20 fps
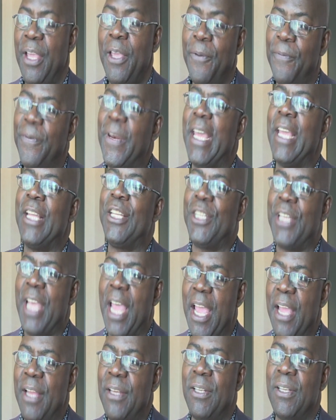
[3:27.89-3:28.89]
If they
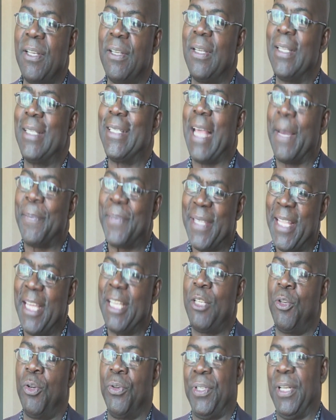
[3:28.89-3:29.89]
change
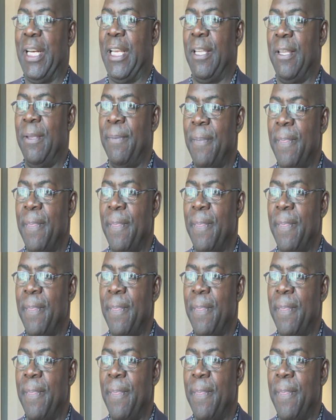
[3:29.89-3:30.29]
substantially,